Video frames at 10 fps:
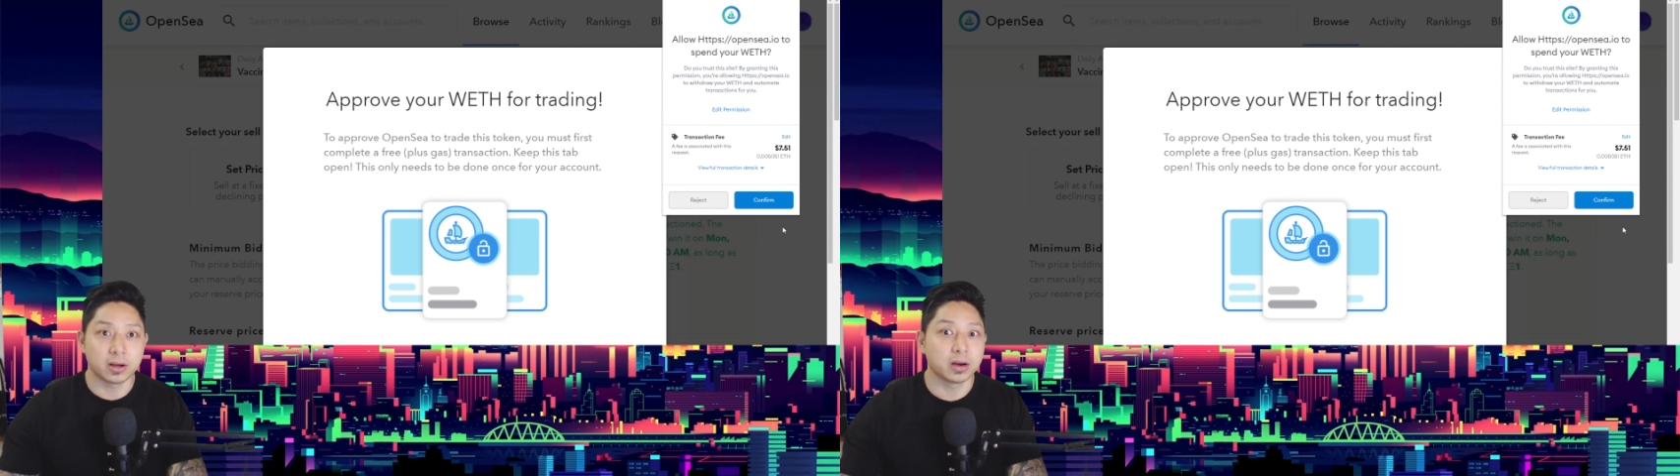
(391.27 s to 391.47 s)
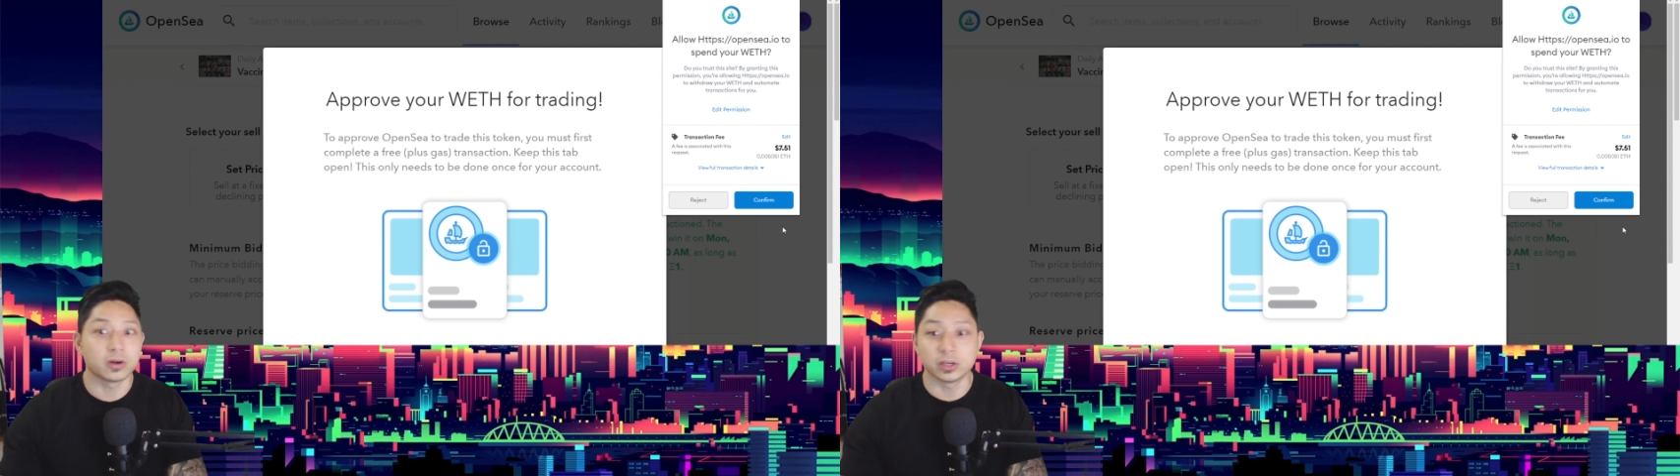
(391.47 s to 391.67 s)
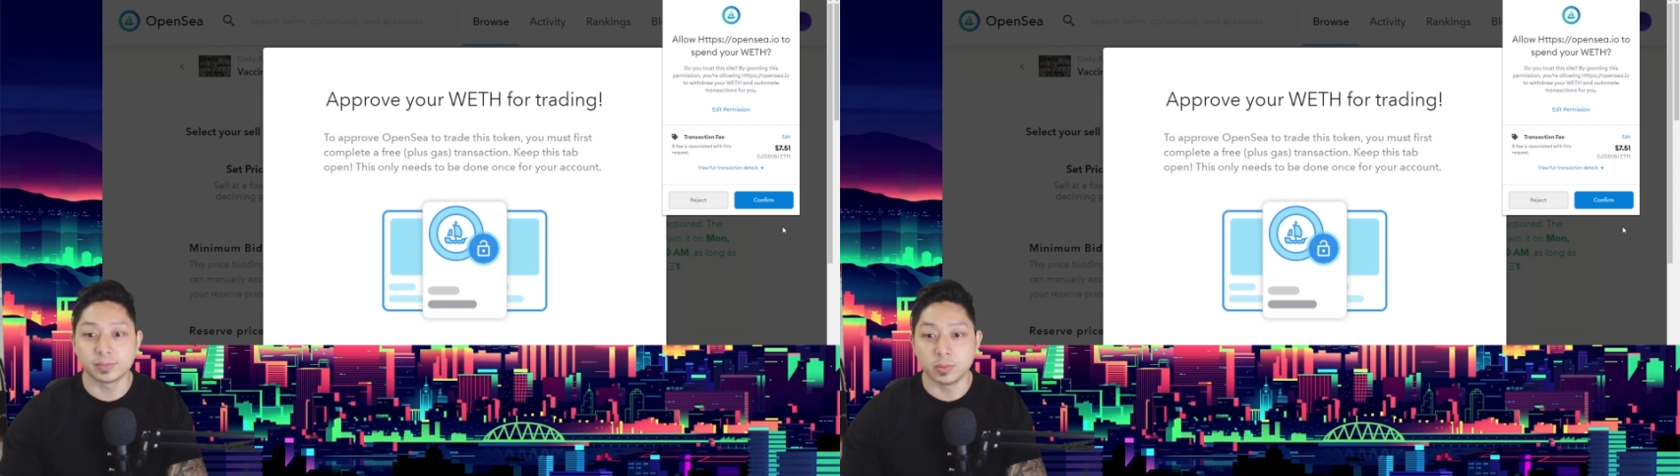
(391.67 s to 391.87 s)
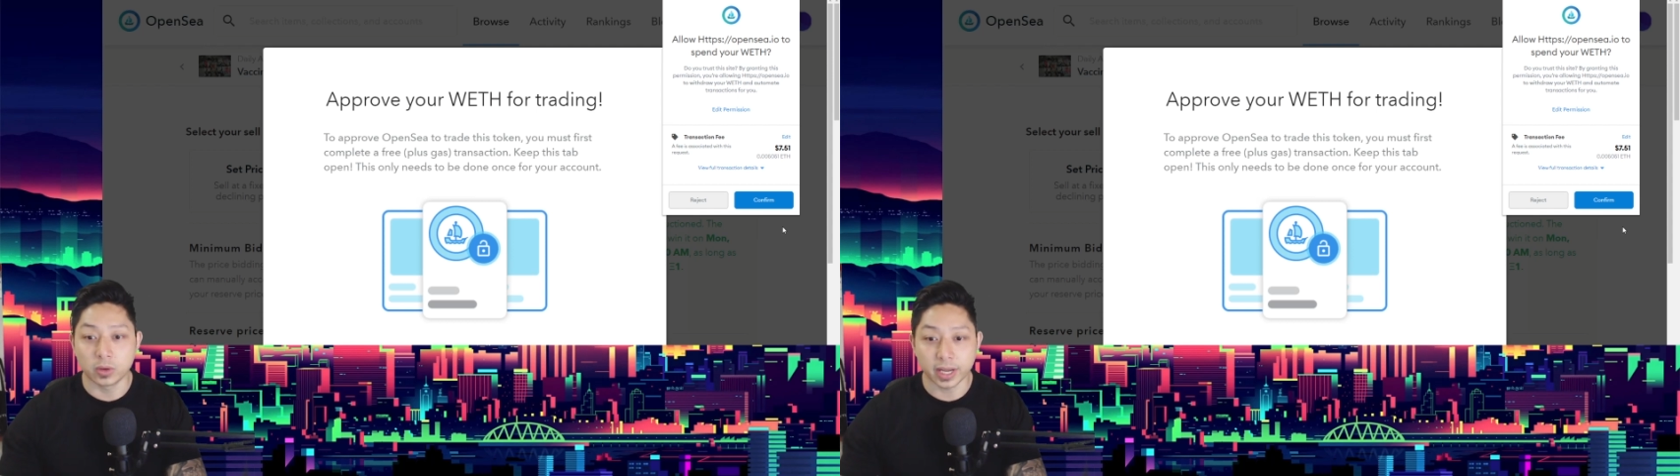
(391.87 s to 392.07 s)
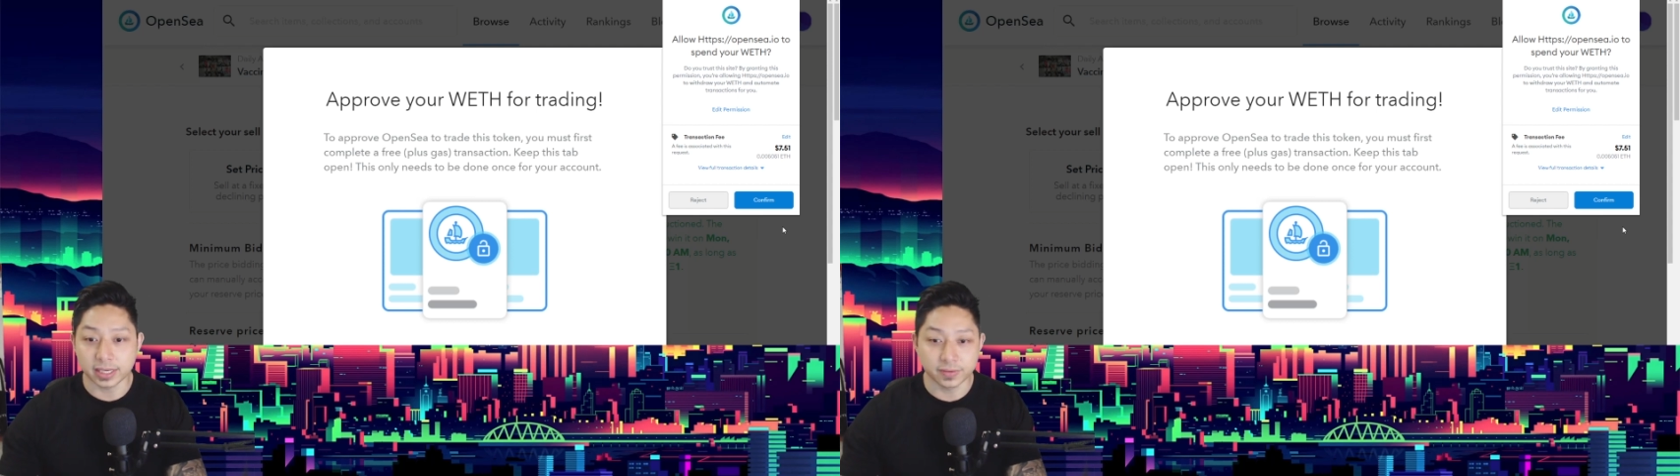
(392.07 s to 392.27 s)
kind of cost me
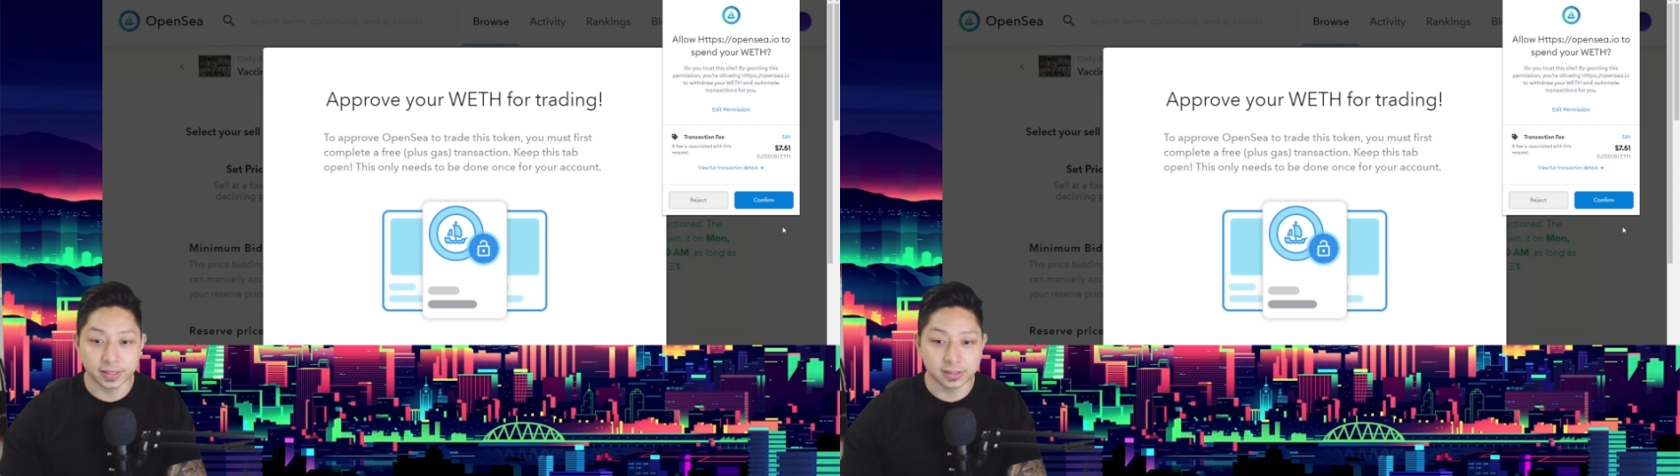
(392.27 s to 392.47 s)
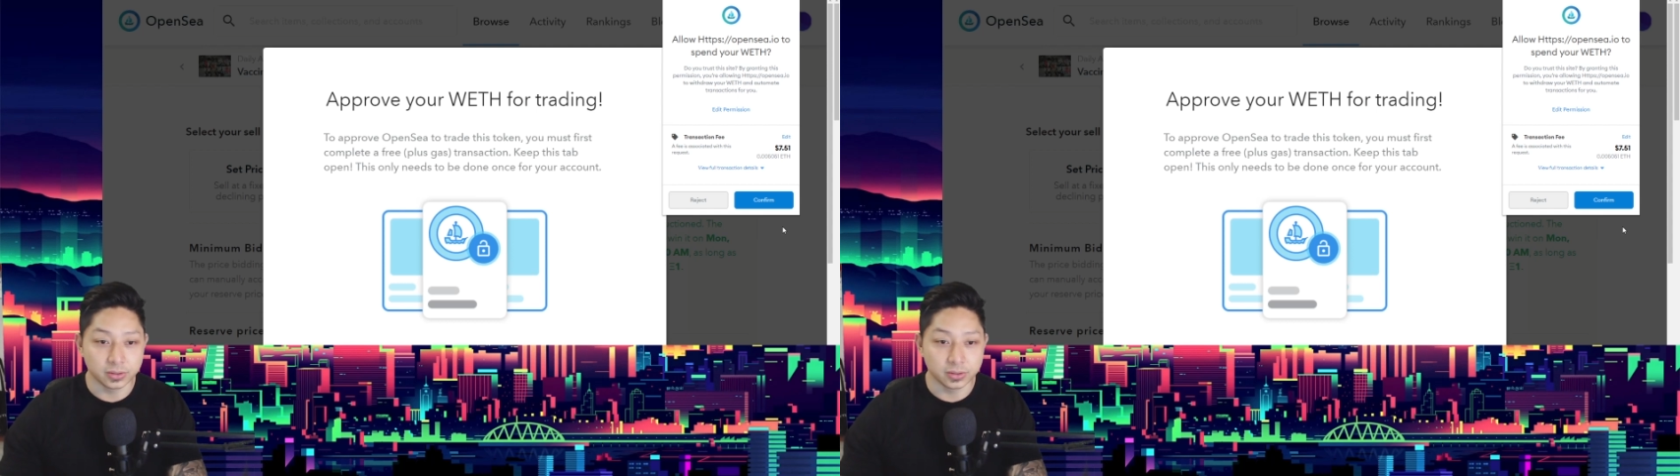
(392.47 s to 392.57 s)
more gas fees